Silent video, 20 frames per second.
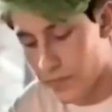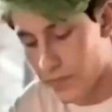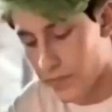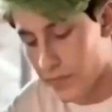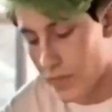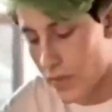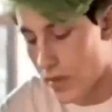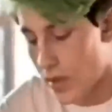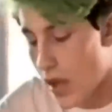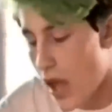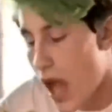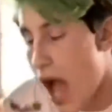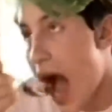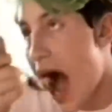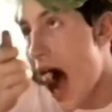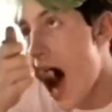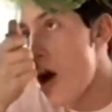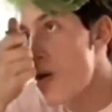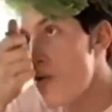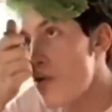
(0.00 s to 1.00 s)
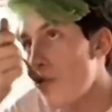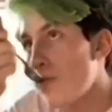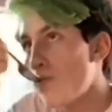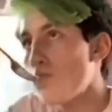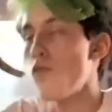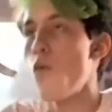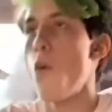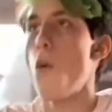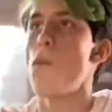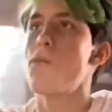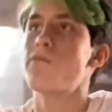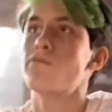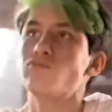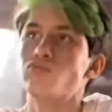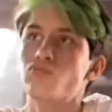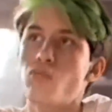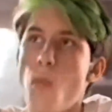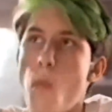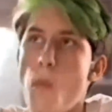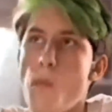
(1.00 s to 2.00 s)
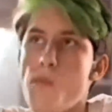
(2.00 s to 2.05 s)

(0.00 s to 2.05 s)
and it will take a long time to win back